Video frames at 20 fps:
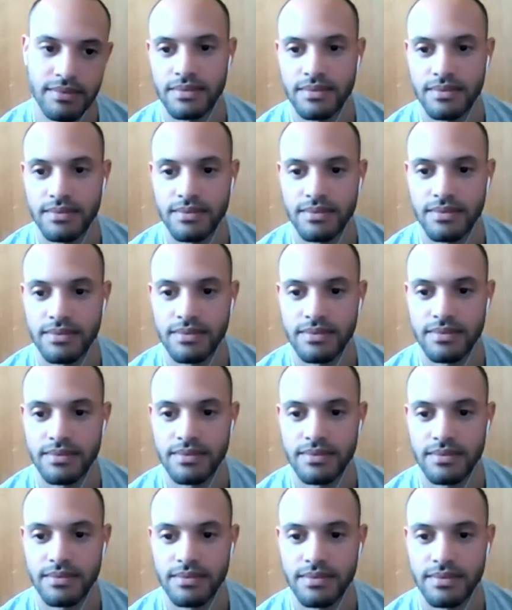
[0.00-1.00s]

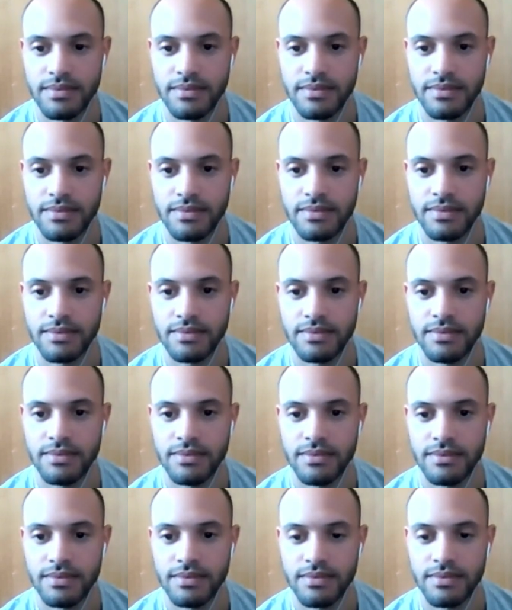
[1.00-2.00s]

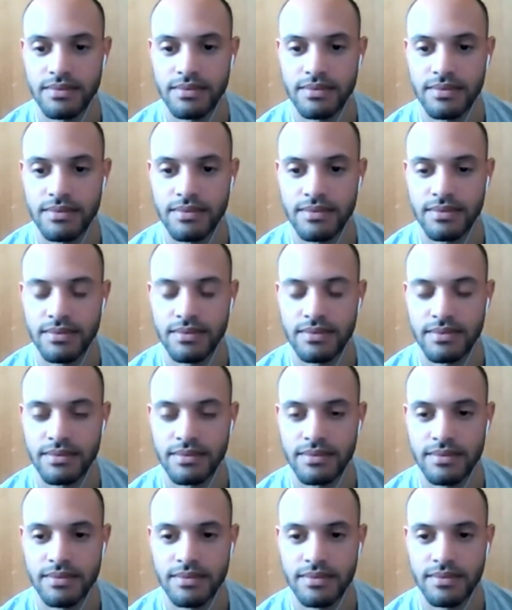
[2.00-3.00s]

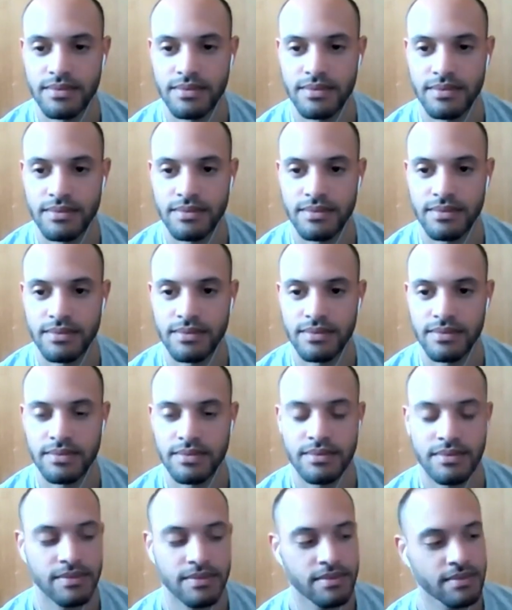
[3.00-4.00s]

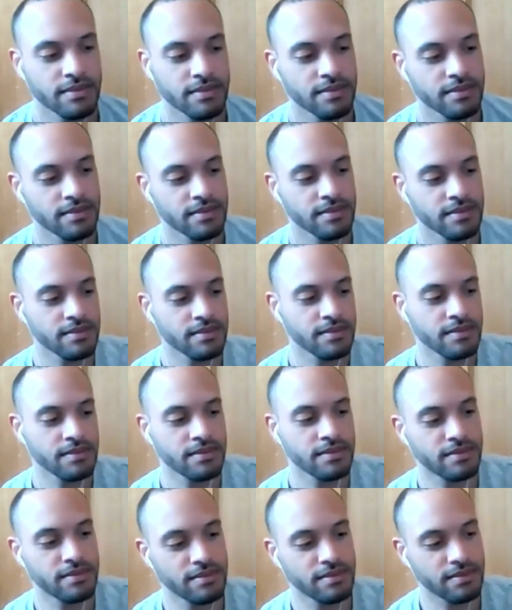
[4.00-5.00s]

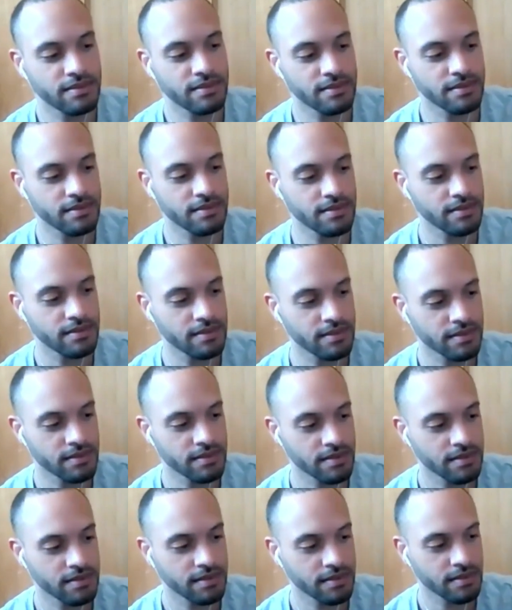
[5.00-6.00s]

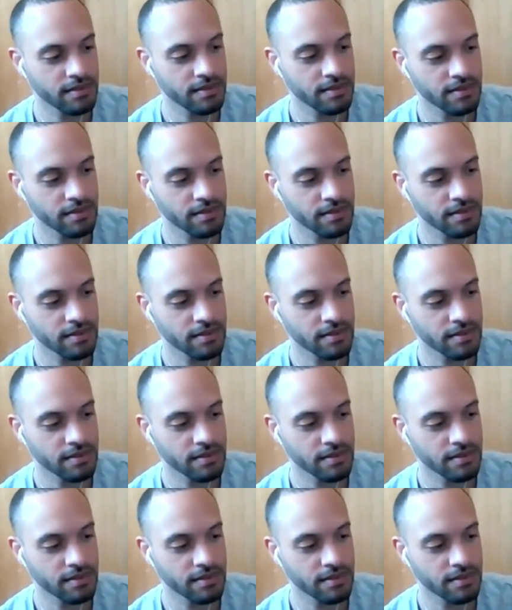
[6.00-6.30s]
This person isn't speaking.